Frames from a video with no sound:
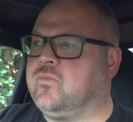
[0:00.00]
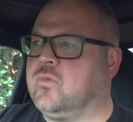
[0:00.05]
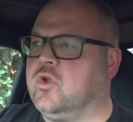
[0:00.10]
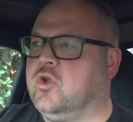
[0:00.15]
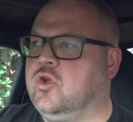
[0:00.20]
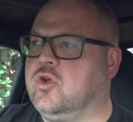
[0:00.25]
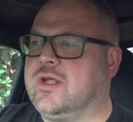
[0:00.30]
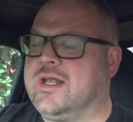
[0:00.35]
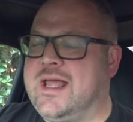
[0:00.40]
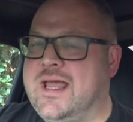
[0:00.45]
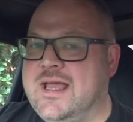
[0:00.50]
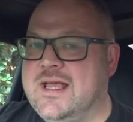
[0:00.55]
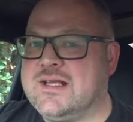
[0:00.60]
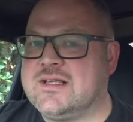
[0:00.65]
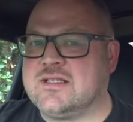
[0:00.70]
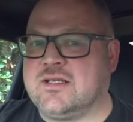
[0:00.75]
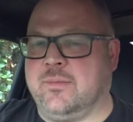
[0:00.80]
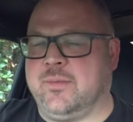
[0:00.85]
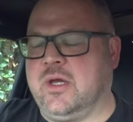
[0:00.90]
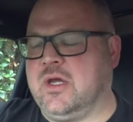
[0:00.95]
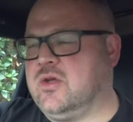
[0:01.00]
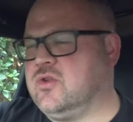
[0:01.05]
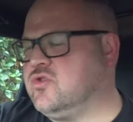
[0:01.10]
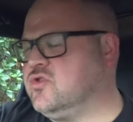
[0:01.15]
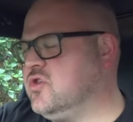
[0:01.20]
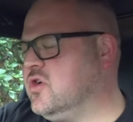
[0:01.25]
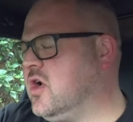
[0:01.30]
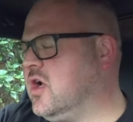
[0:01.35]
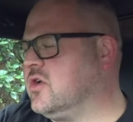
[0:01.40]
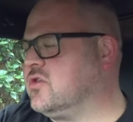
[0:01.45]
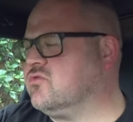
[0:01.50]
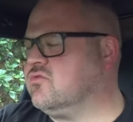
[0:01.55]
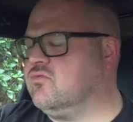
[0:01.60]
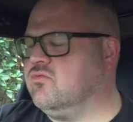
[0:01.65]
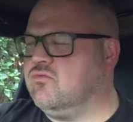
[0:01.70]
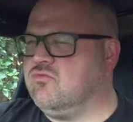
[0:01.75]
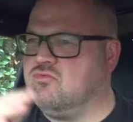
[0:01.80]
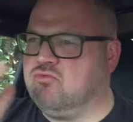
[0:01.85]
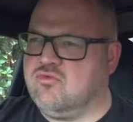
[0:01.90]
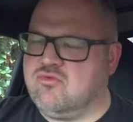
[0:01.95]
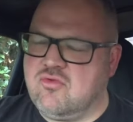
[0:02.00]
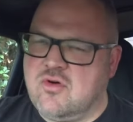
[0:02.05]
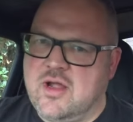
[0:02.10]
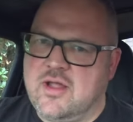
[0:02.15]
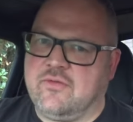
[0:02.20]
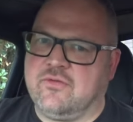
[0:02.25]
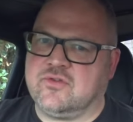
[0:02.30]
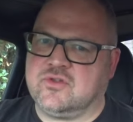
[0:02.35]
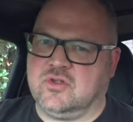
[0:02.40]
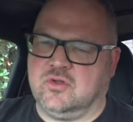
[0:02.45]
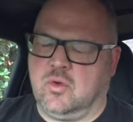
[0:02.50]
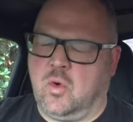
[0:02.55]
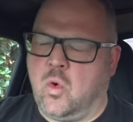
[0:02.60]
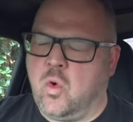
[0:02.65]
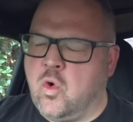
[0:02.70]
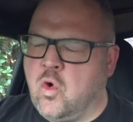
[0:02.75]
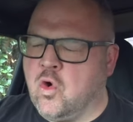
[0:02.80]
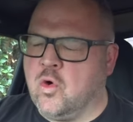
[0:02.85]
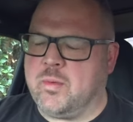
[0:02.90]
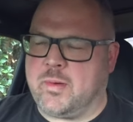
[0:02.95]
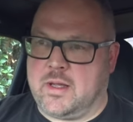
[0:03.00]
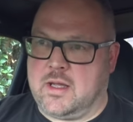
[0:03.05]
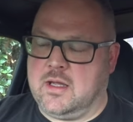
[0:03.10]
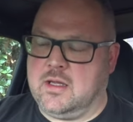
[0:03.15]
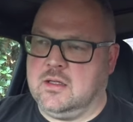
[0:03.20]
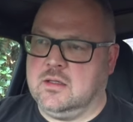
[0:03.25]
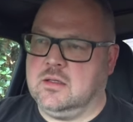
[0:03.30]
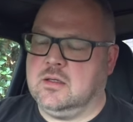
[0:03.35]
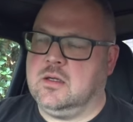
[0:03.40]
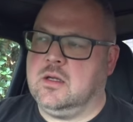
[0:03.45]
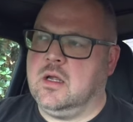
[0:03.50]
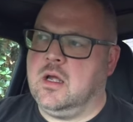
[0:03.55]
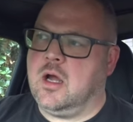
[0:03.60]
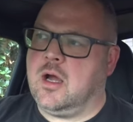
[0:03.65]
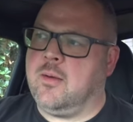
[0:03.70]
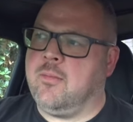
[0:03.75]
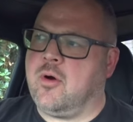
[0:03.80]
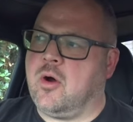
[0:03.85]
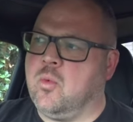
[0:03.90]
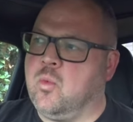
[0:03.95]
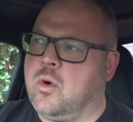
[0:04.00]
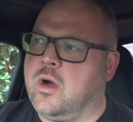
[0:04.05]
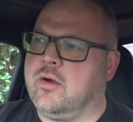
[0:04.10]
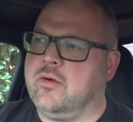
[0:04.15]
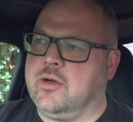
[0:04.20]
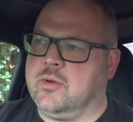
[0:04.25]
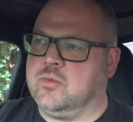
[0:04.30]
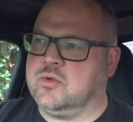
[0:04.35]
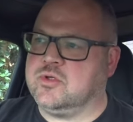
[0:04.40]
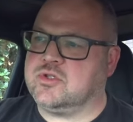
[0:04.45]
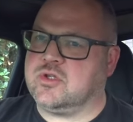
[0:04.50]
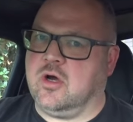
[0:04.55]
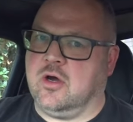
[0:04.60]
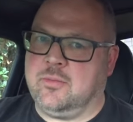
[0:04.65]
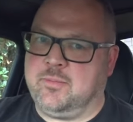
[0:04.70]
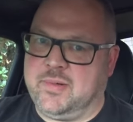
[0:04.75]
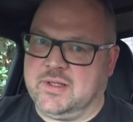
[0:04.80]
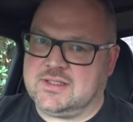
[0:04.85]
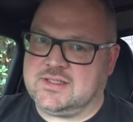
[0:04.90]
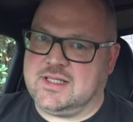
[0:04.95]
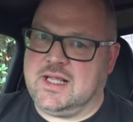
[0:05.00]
you can hear something just rev to orbit. And my worry was that I'd buzz